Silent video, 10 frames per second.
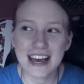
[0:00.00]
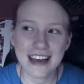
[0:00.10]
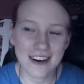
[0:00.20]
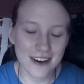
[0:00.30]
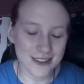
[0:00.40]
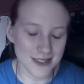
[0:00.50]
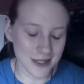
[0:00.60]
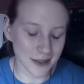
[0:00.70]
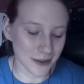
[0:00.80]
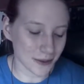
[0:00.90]

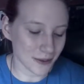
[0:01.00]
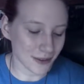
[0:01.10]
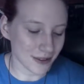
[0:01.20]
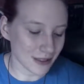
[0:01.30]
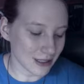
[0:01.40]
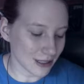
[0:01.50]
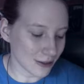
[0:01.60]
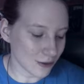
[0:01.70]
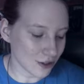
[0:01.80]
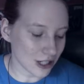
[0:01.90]
Also, you
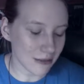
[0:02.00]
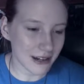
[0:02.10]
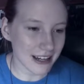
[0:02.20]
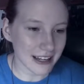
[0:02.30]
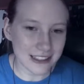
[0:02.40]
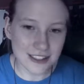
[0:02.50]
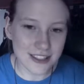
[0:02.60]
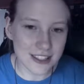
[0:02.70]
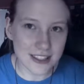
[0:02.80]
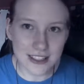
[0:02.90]
know, Gemini
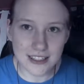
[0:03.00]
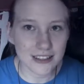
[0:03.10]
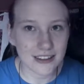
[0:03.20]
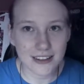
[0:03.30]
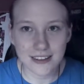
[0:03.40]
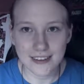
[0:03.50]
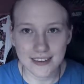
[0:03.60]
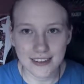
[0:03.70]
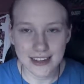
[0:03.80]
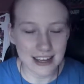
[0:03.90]
just,
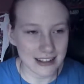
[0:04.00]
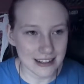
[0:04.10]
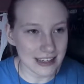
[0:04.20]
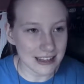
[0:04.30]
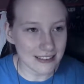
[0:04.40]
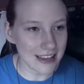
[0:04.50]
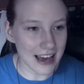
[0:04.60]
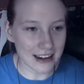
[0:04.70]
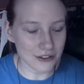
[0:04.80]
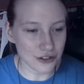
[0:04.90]
they need
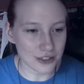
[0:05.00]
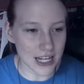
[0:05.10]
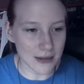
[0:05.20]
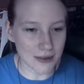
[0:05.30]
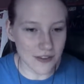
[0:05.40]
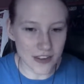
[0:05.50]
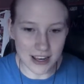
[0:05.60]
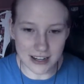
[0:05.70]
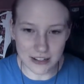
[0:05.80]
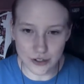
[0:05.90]
that entertainment.
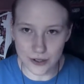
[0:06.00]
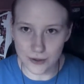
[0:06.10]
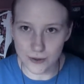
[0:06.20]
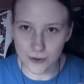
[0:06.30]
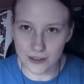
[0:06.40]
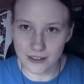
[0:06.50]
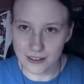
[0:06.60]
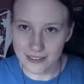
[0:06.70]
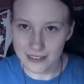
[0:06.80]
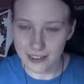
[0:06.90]
They need to,
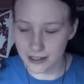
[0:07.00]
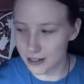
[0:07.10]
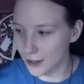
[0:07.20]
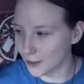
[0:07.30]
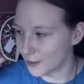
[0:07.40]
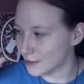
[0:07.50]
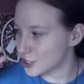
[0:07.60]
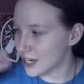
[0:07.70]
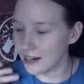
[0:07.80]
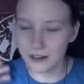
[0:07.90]
you know,
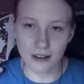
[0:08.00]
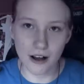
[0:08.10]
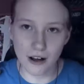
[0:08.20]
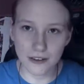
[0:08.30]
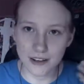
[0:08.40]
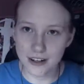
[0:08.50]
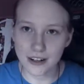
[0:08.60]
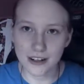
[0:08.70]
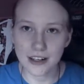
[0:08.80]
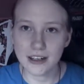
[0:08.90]
channel all
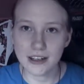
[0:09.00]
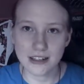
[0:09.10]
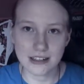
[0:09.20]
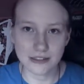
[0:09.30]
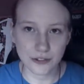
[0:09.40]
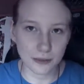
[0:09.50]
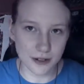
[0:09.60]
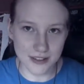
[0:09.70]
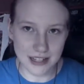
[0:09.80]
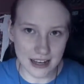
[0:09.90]
their different
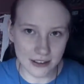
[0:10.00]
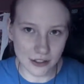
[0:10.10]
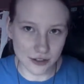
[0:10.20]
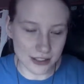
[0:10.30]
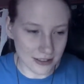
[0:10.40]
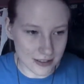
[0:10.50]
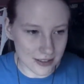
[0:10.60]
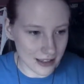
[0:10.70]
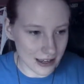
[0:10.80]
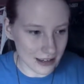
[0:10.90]
personality
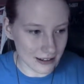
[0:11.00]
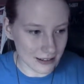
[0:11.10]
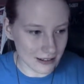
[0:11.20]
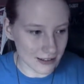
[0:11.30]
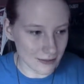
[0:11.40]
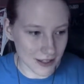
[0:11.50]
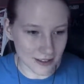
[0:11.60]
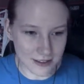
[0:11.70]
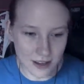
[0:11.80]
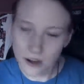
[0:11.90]
traits and
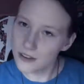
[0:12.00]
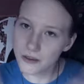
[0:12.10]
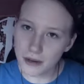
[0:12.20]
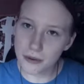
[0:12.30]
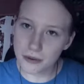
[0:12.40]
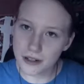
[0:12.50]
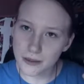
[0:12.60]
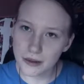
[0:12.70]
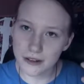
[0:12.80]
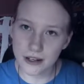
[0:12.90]
because all of them are pretty
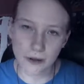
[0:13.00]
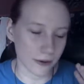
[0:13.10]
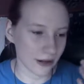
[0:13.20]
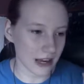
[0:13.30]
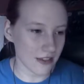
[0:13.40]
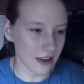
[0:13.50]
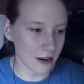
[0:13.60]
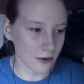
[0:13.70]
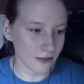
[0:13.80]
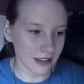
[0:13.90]
well known, okay? They
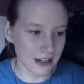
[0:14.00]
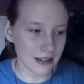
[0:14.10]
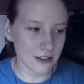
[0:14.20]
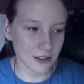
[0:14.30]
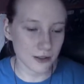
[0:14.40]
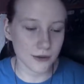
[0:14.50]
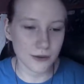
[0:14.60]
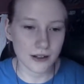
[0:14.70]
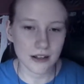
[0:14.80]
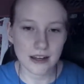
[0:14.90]
know, they need
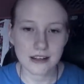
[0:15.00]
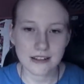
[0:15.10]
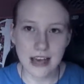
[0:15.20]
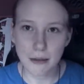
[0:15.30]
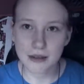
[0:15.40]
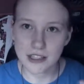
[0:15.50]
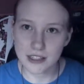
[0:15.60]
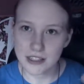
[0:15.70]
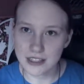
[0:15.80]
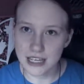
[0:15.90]
to tap
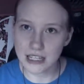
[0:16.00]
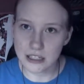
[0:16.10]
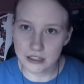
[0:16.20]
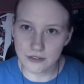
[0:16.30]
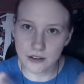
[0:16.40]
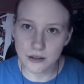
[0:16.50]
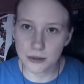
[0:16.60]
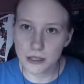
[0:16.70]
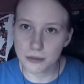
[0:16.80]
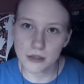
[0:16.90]
into the psyches of other
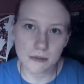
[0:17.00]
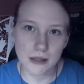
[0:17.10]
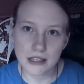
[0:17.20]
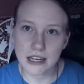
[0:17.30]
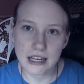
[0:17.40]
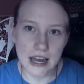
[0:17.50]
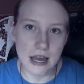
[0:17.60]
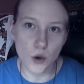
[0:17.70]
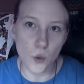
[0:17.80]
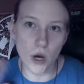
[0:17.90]
people and be like,
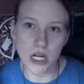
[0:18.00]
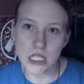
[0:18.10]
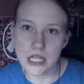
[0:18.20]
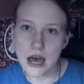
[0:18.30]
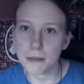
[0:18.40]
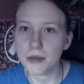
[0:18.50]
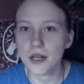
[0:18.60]
hey, what is up?